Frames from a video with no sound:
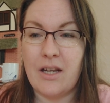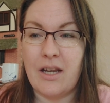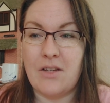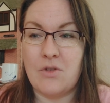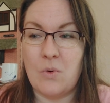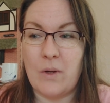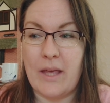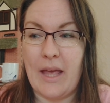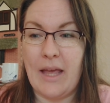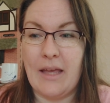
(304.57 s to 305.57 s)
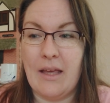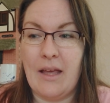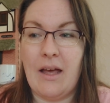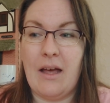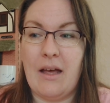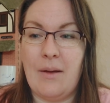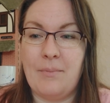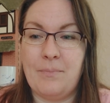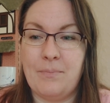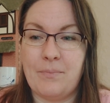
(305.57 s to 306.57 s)
in Torquay.
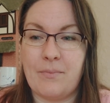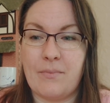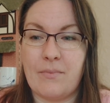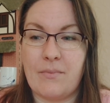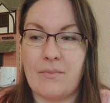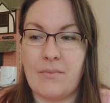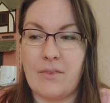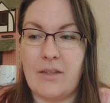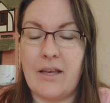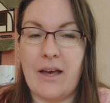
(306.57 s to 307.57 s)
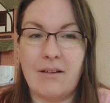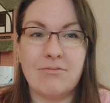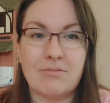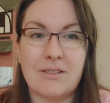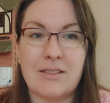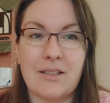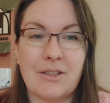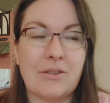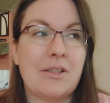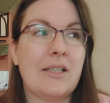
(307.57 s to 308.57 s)
Yeah,
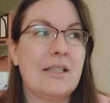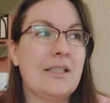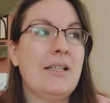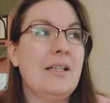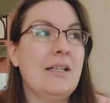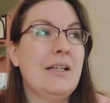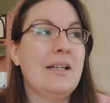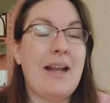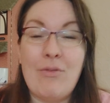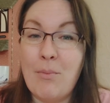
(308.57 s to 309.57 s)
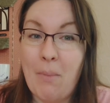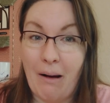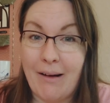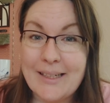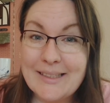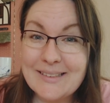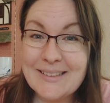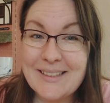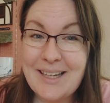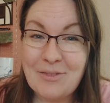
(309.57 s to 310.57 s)
so Never
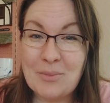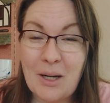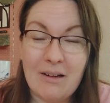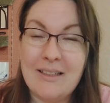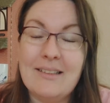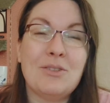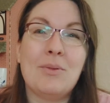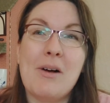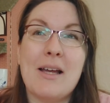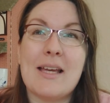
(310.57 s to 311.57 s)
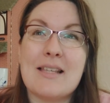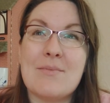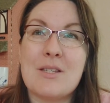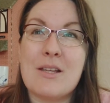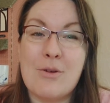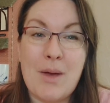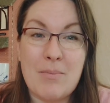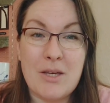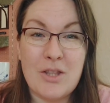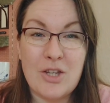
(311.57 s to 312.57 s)
mind. We might get some snow
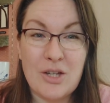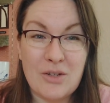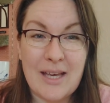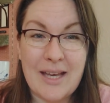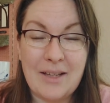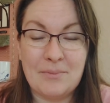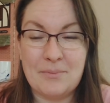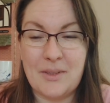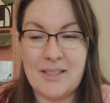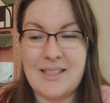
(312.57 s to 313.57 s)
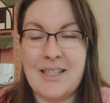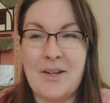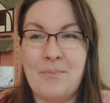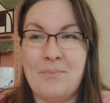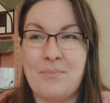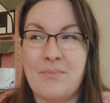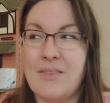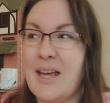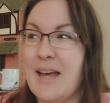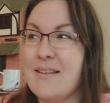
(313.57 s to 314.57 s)
maybe in the new year. But
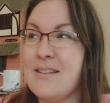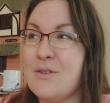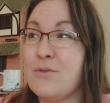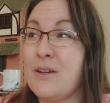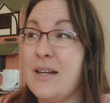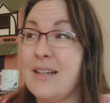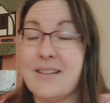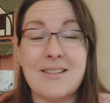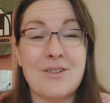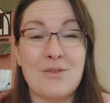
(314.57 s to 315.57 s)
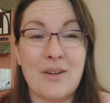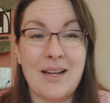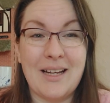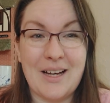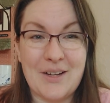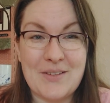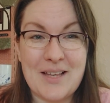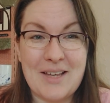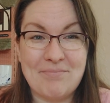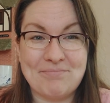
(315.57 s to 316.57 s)
yeah, still feeling
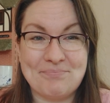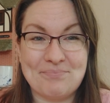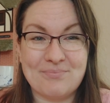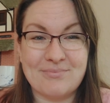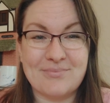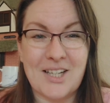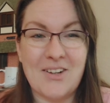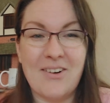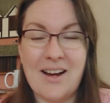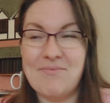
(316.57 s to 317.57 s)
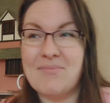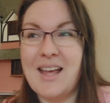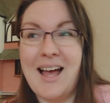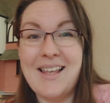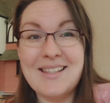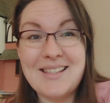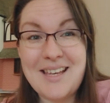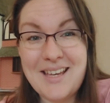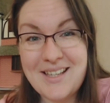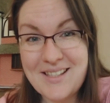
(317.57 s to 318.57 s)
cozy. All right, I'll see you